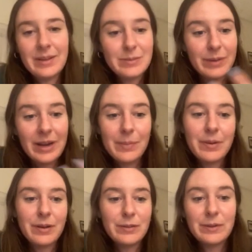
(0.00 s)
made up
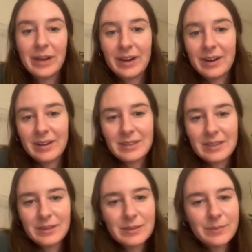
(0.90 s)
of eukaryotic
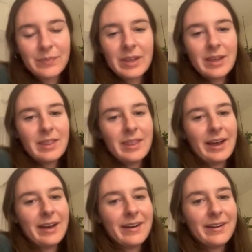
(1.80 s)
cells
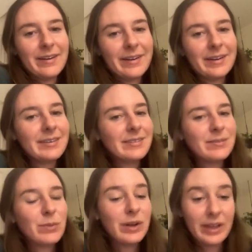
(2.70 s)
that are
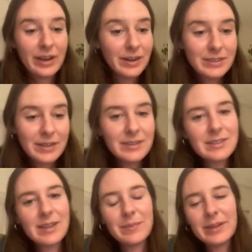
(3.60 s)
more like our cells
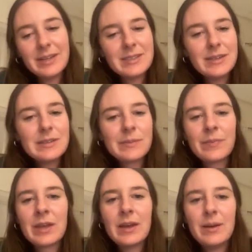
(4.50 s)
than plant cells,
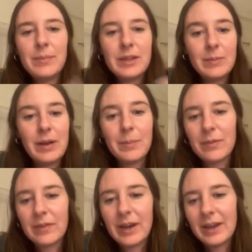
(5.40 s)
but they're made up
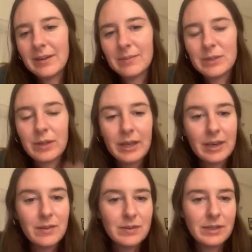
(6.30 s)
of chitin. So that
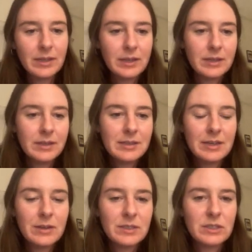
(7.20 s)
gives the
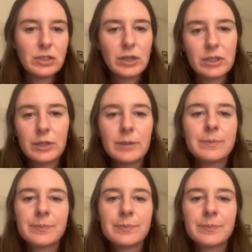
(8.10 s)
cells its structure.